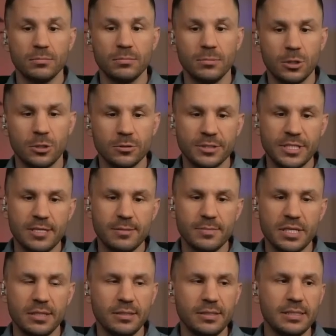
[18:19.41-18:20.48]

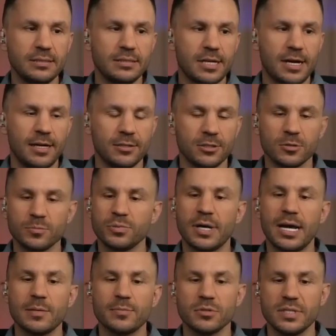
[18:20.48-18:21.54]
Multi-million dollar
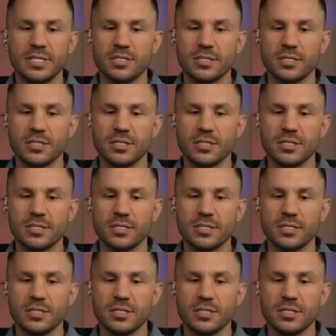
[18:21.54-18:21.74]
bribery